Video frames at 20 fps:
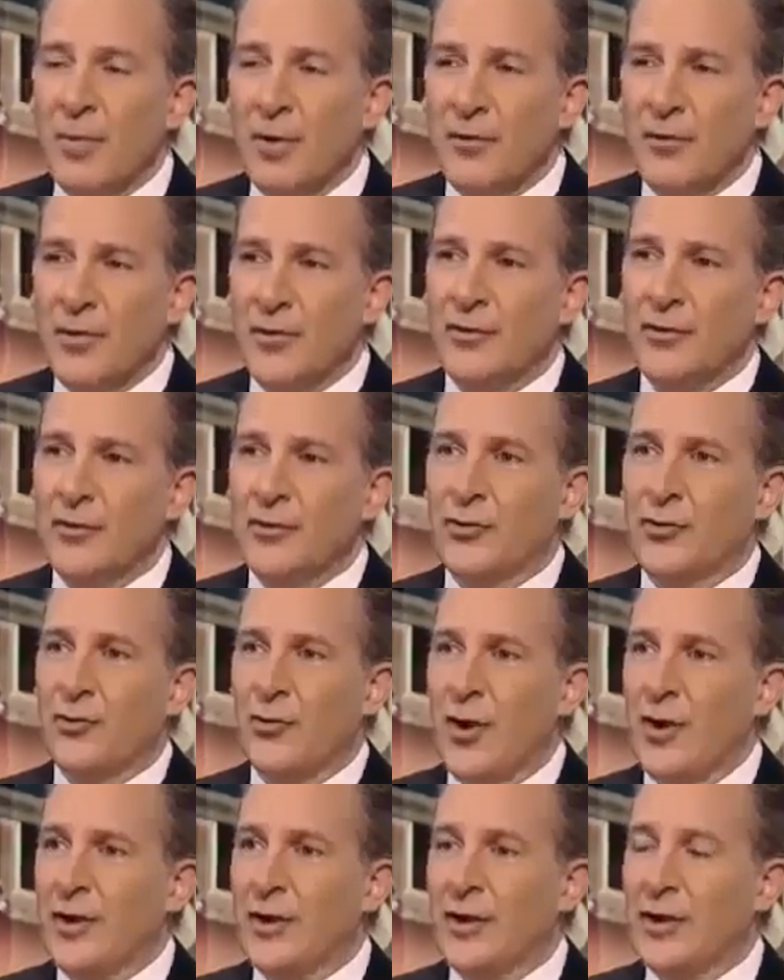But this is
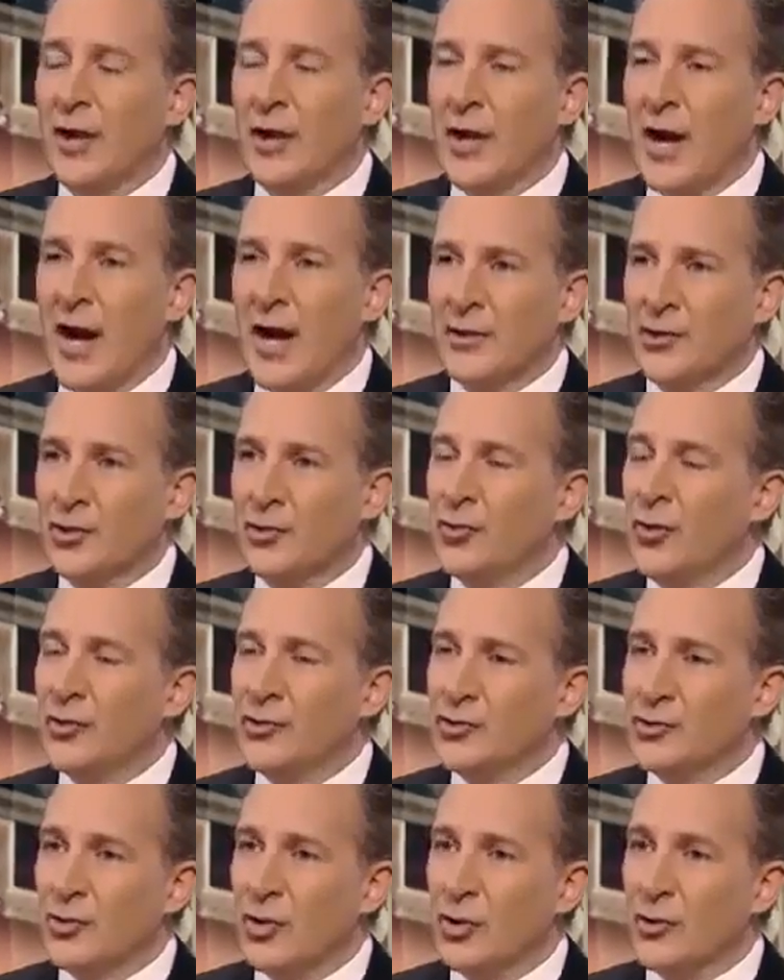creating
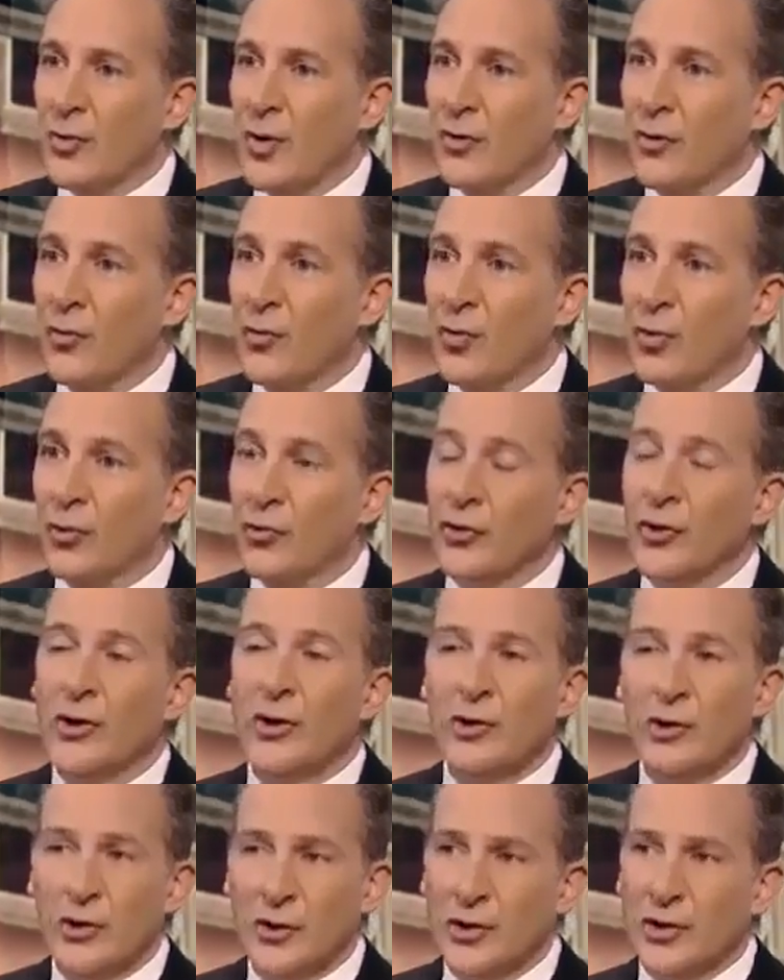consequences all around the
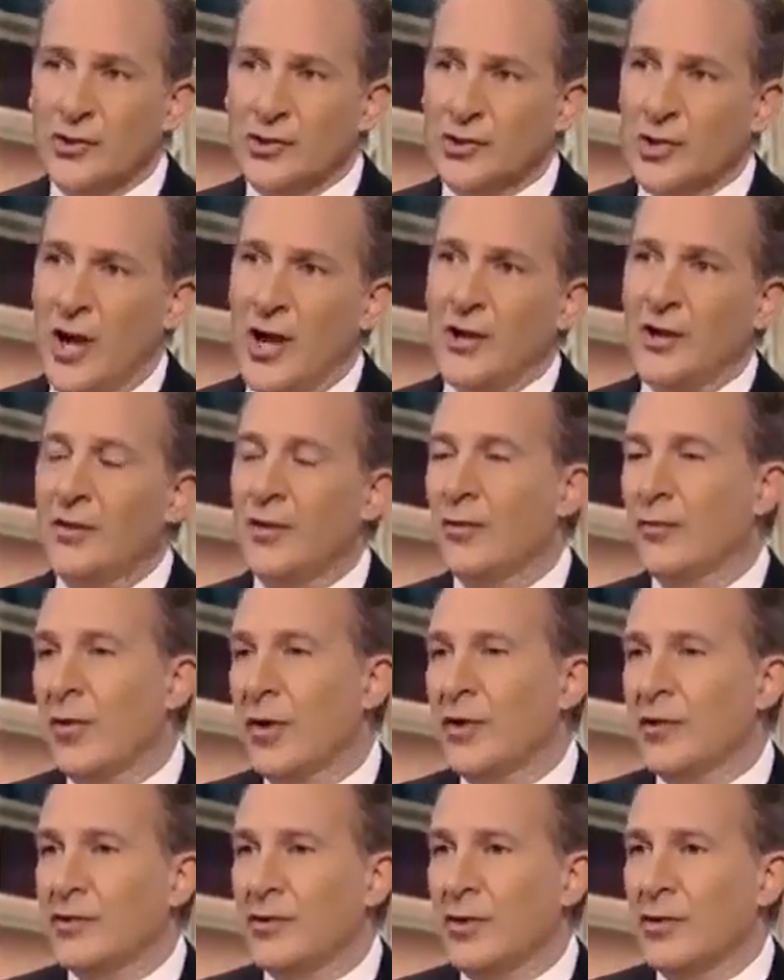world. Look at China
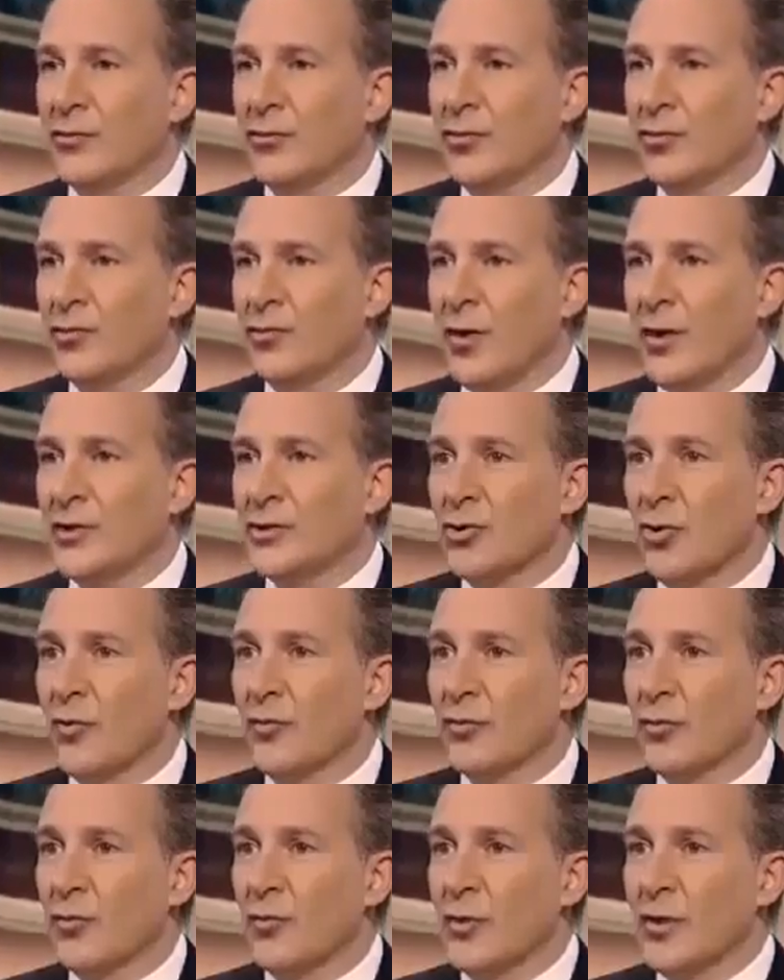that raised interest rates
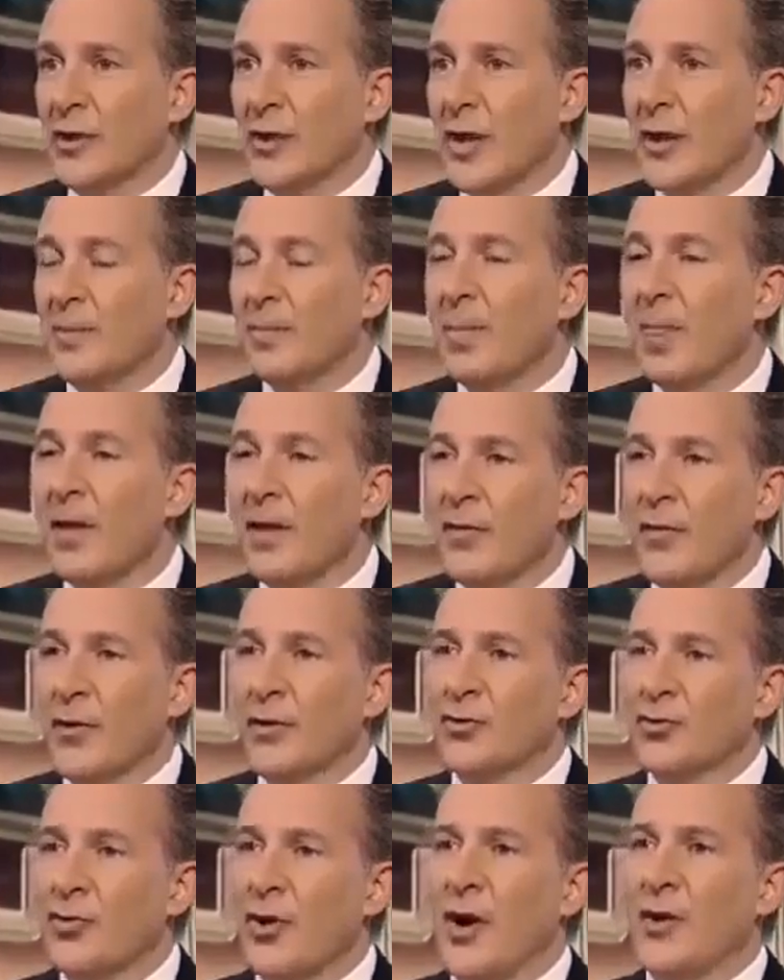over the weekend.
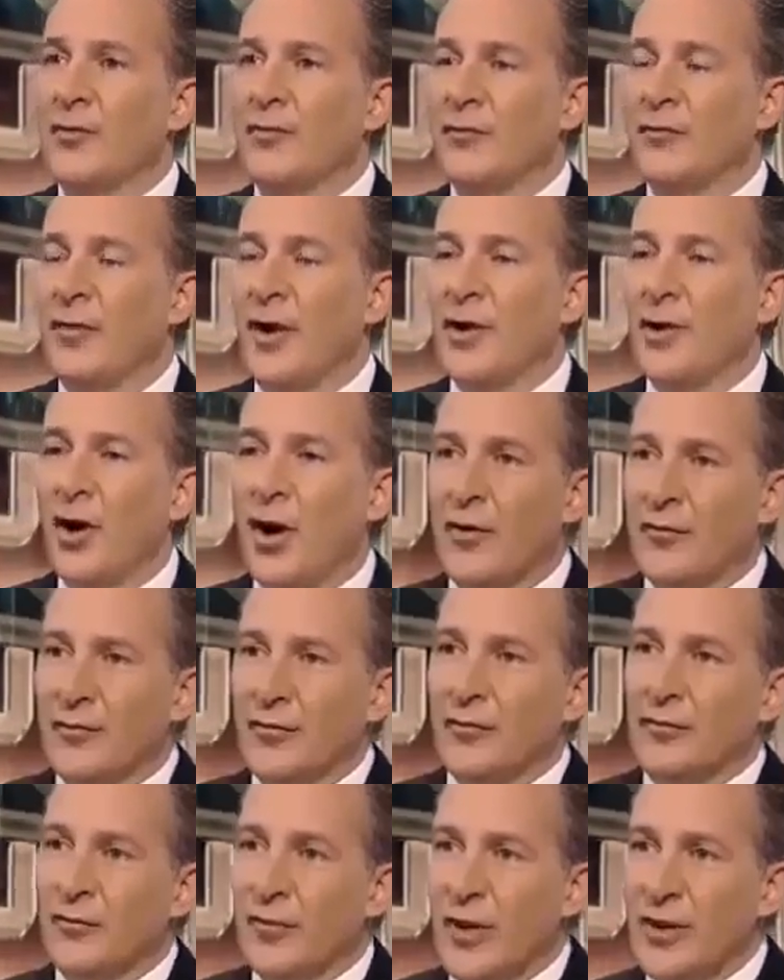They're trying to fight
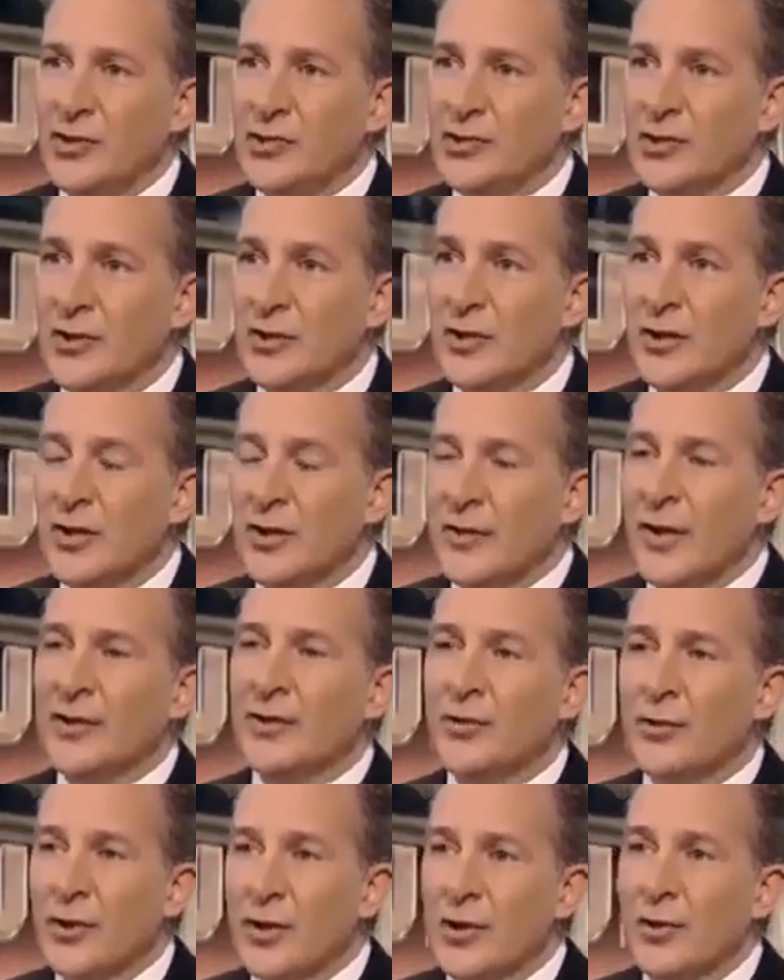off inflation
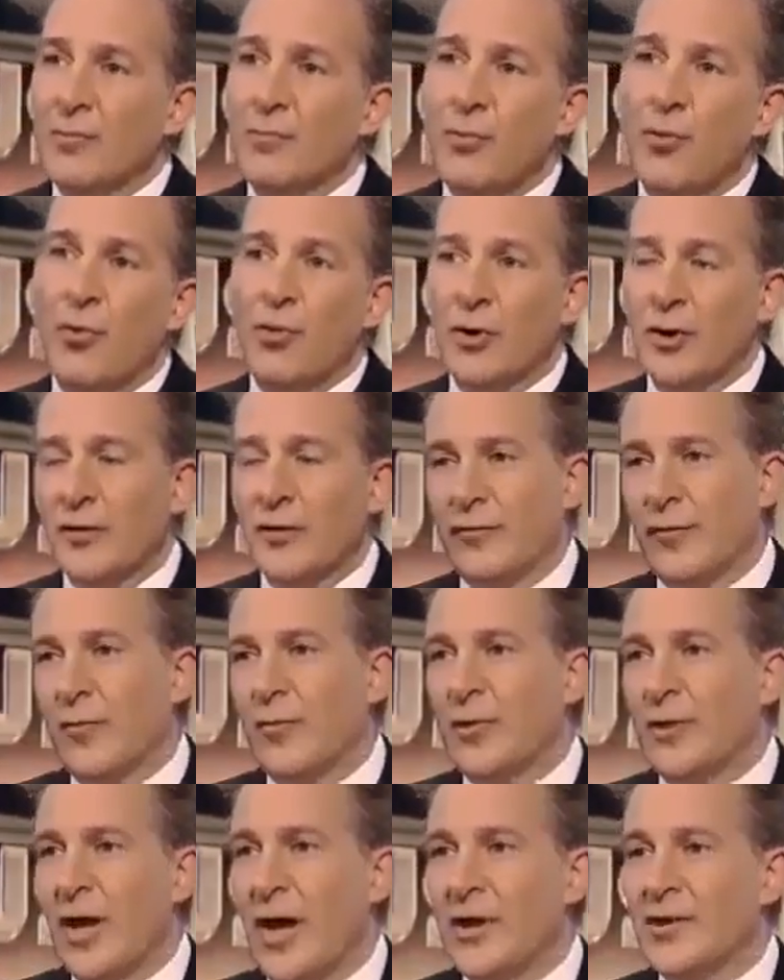that they're importing
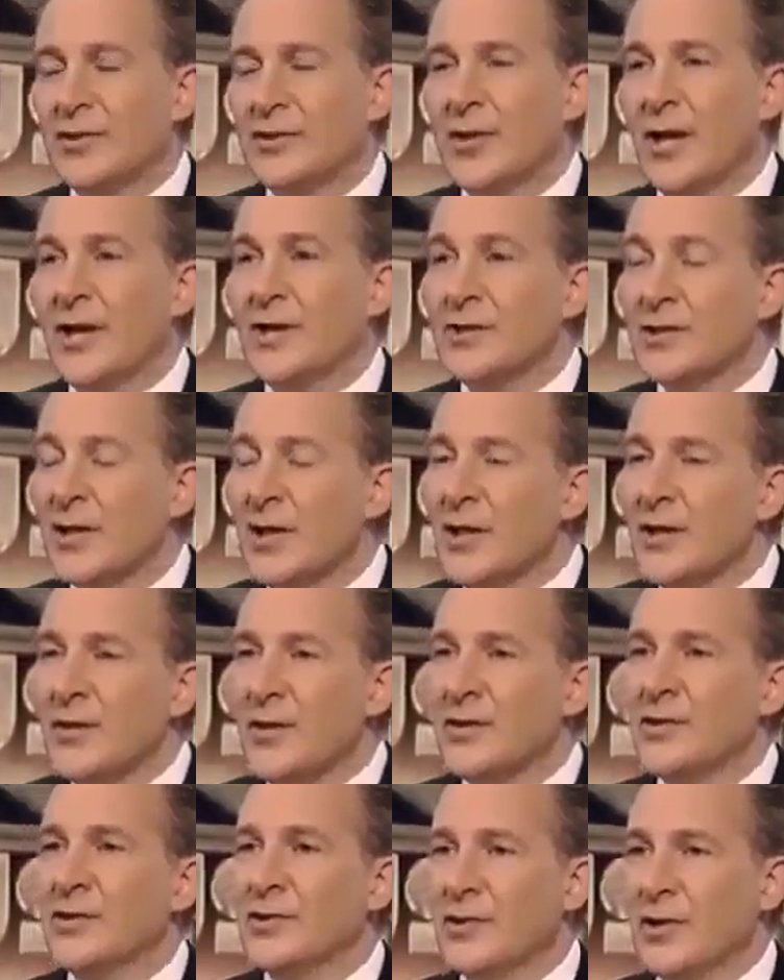from the United States.
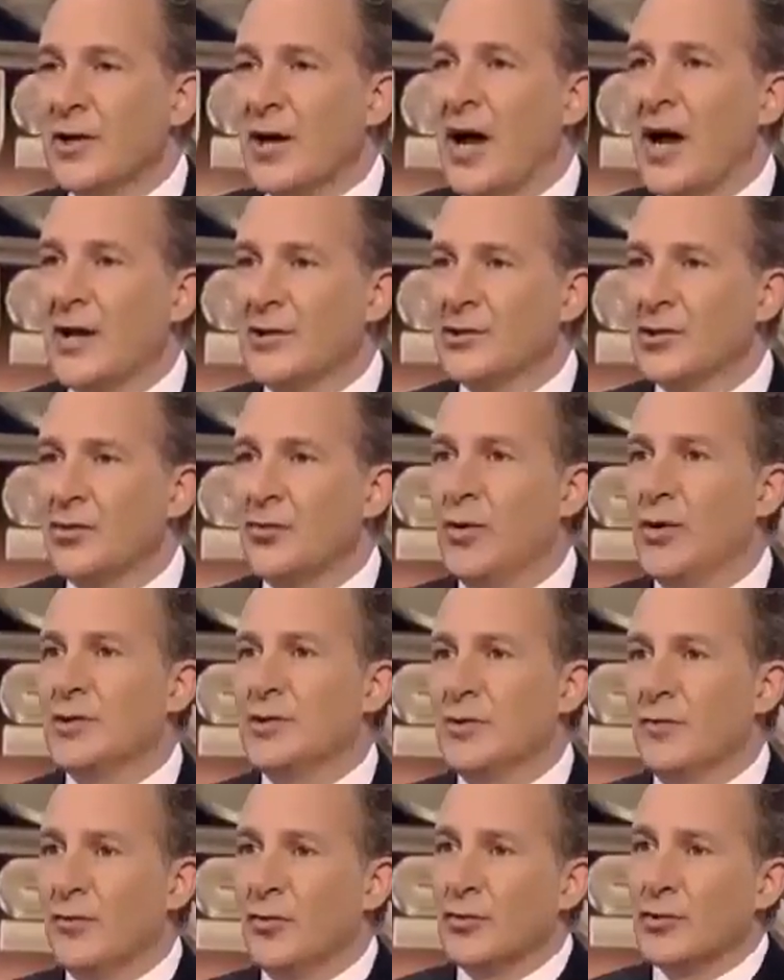This is the
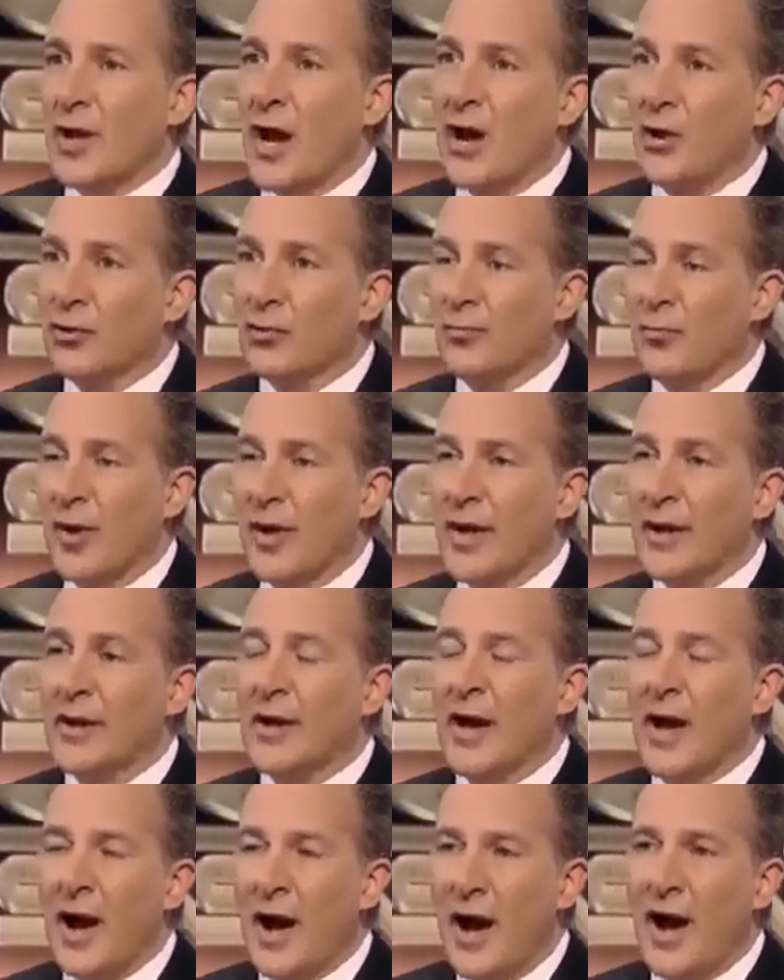consequence of their dollar
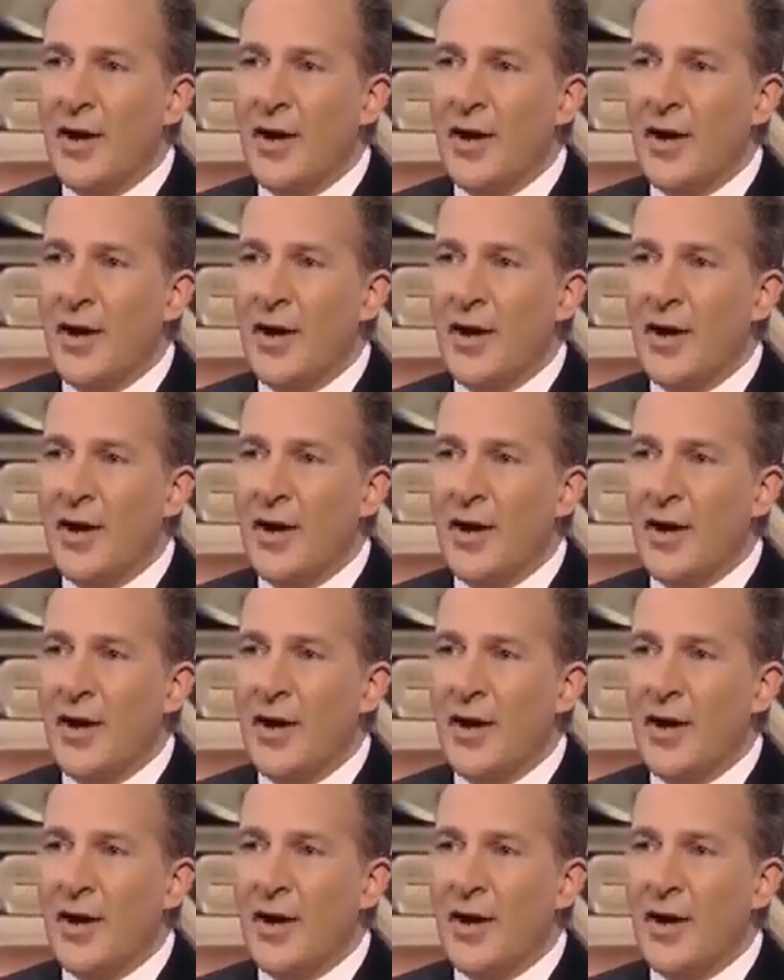peg.